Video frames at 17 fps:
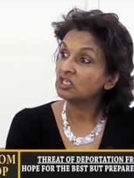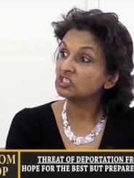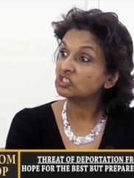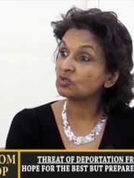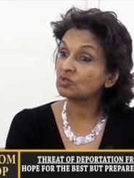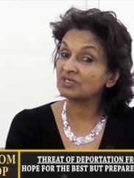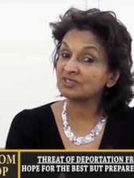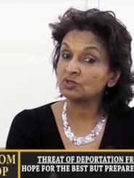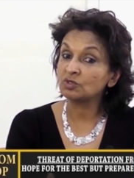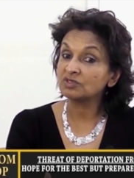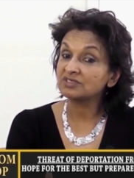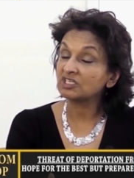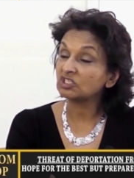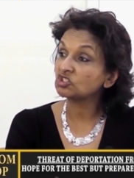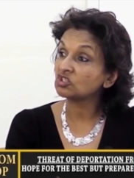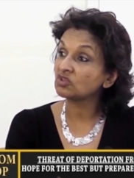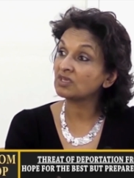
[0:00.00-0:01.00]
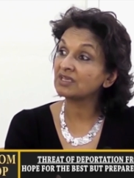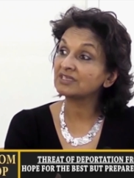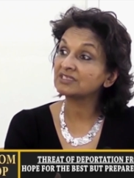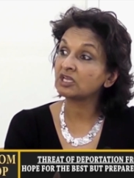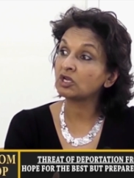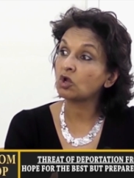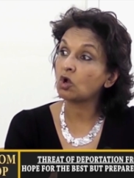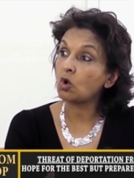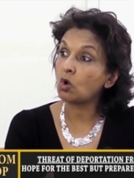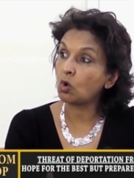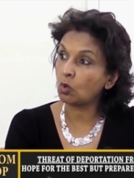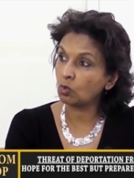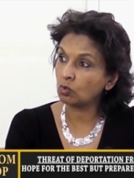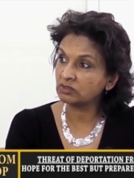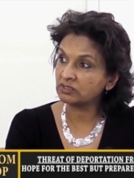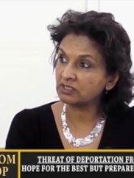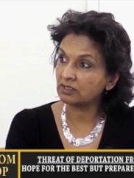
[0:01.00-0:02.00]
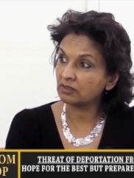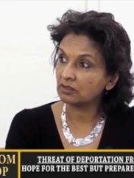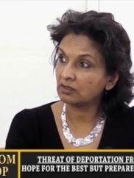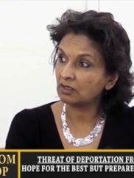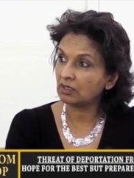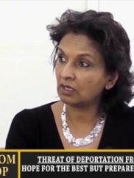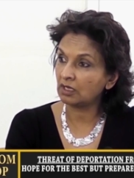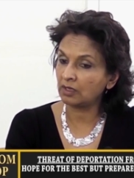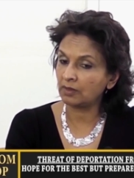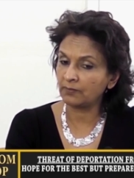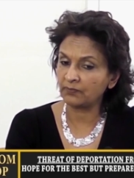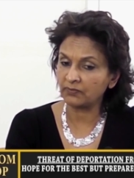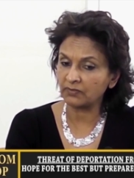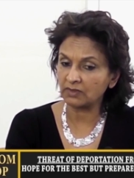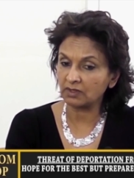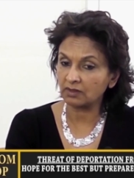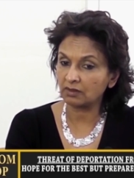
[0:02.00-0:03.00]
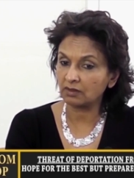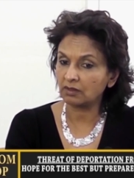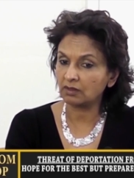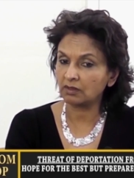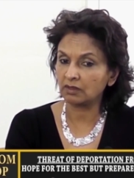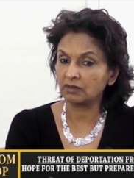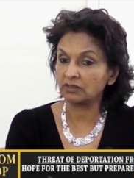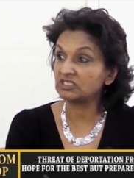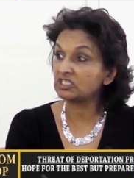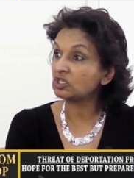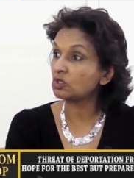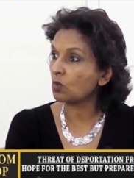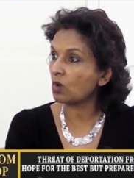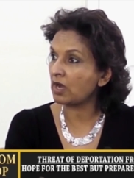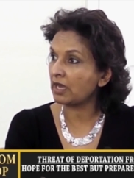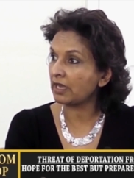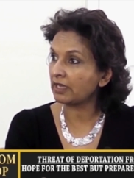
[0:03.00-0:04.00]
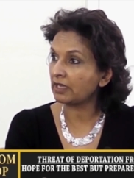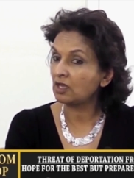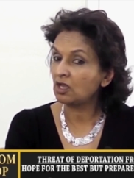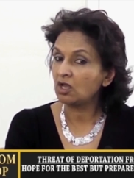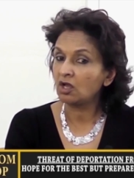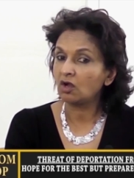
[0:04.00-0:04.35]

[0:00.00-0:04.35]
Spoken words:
So there's no such thing as an old DUI